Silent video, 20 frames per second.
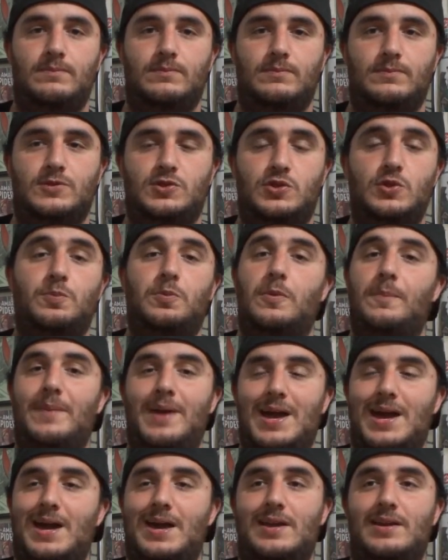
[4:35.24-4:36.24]

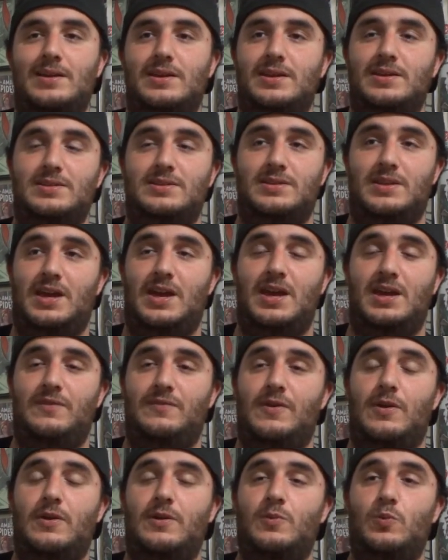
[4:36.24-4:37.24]
Superman is a
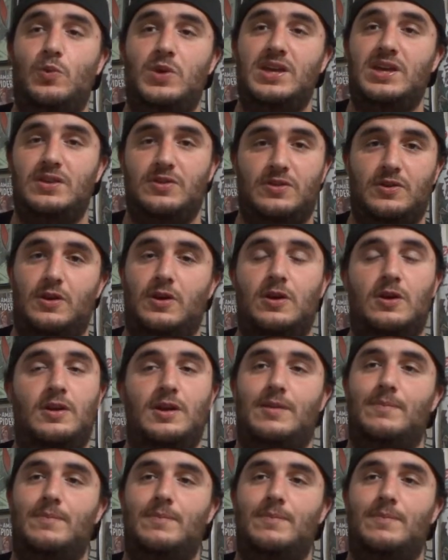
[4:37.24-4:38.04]
very weak third,